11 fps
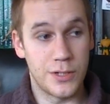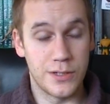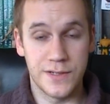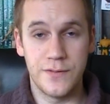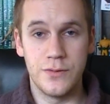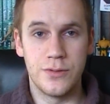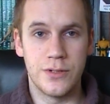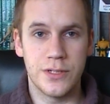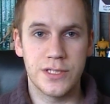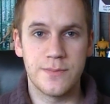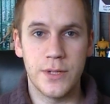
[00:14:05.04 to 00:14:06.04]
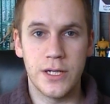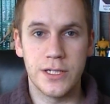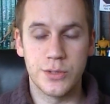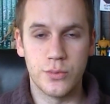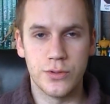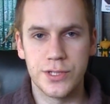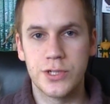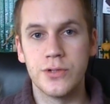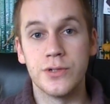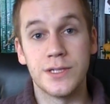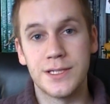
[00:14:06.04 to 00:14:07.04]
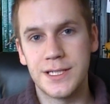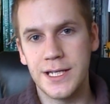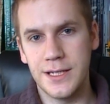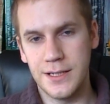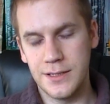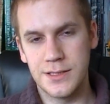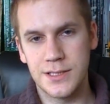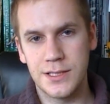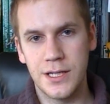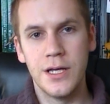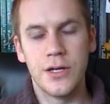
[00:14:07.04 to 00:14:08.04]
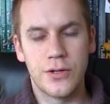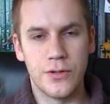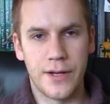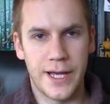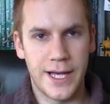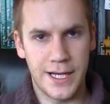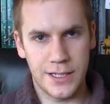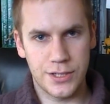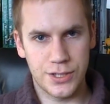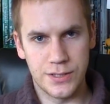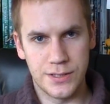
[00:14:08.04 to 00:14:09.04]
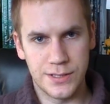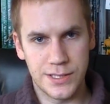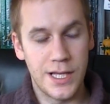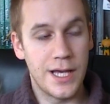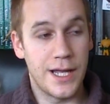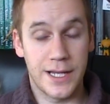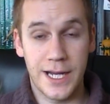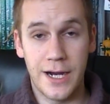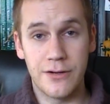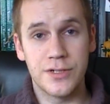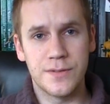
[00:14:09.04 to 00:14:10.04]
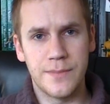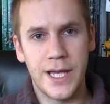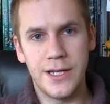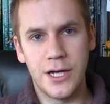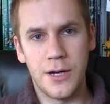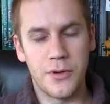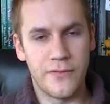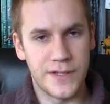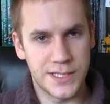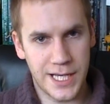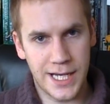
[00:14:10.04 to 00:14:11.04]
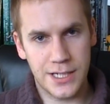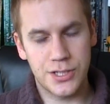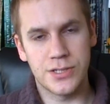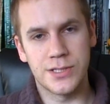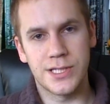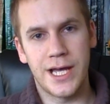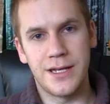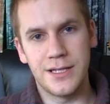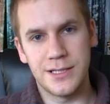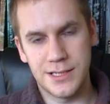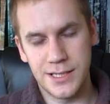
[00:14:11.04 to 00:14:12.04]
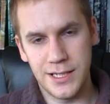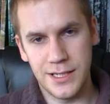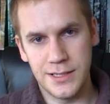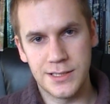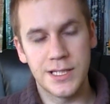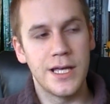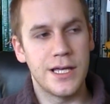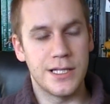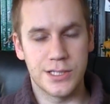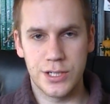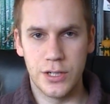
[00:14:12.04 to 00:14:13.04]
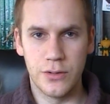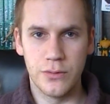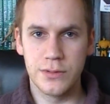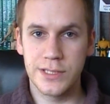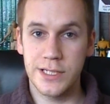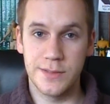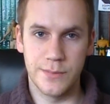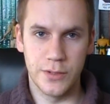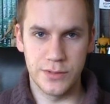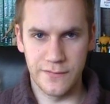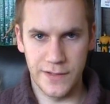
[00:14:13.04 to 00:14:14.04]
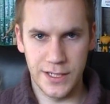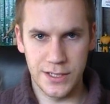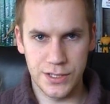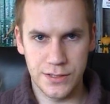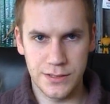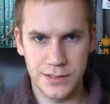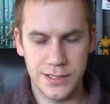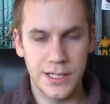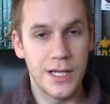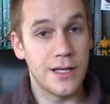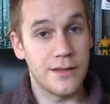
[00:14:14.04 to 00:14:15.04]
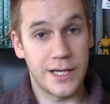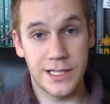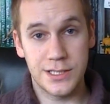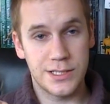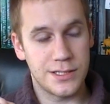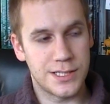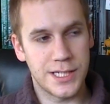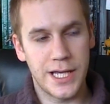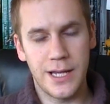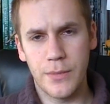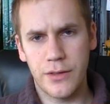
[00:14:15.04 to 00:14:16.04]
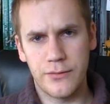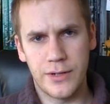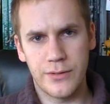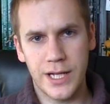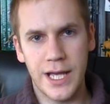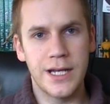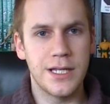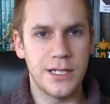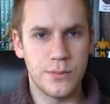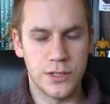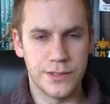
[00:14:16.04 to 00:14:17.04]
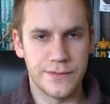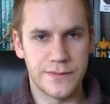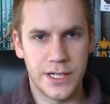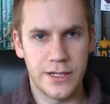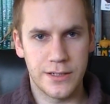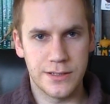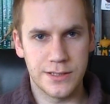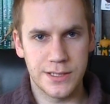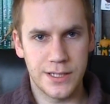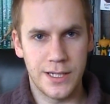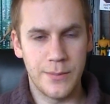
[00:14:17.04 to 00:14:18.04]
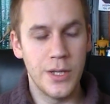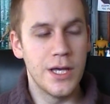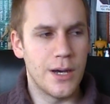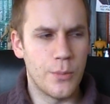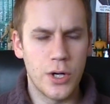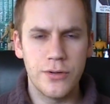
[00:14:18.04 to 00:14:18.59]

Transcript: because if you do not aspire towards good deeds, good actions, and a character is made up of his actions and his deeds, his goals, his motivations. That's the same throughout any World of Darkness game. And